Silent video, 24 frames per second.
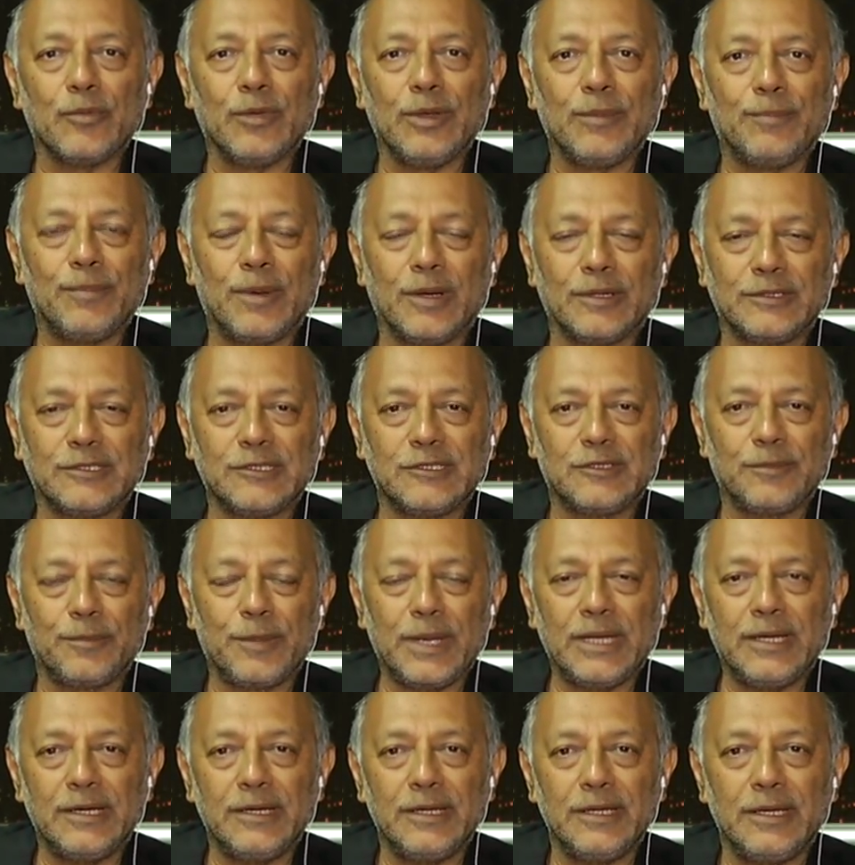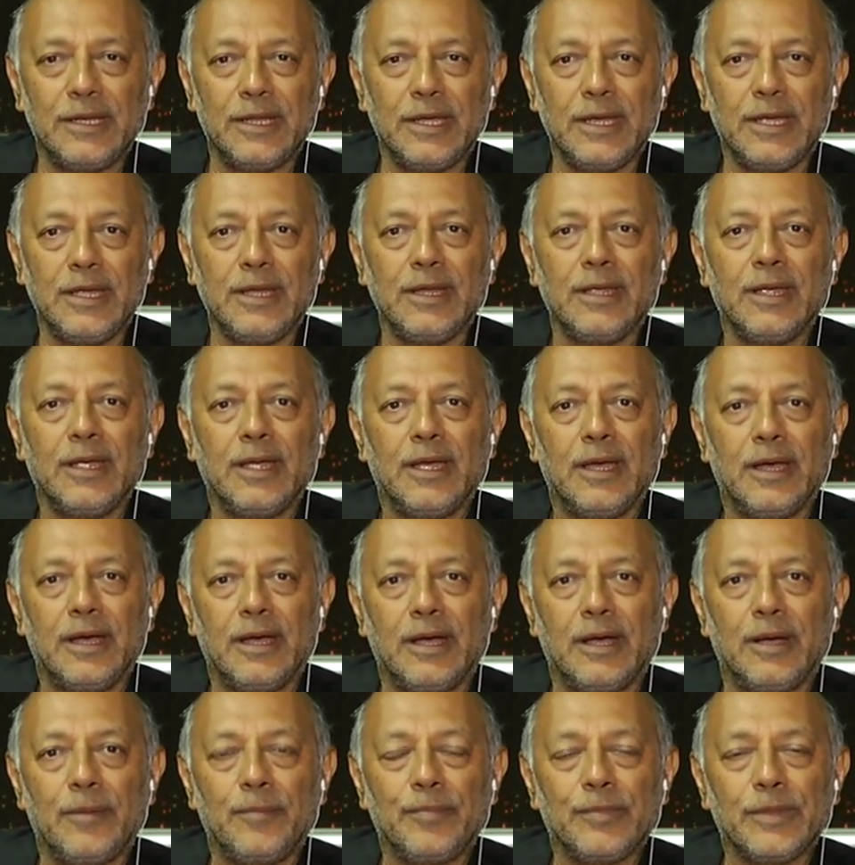we participated in a
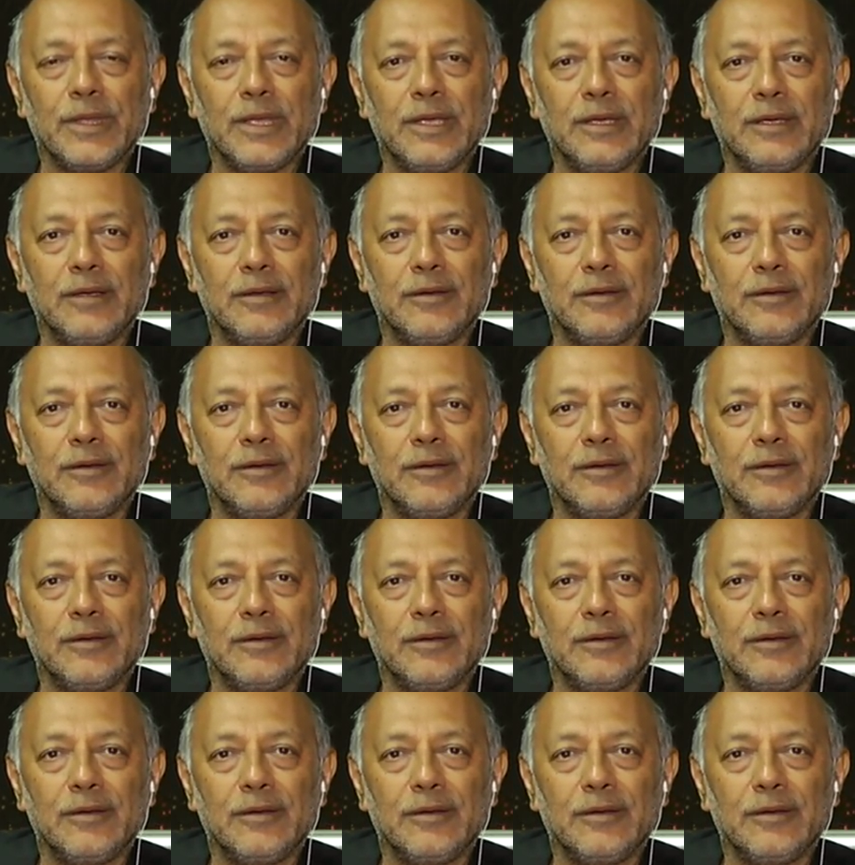um,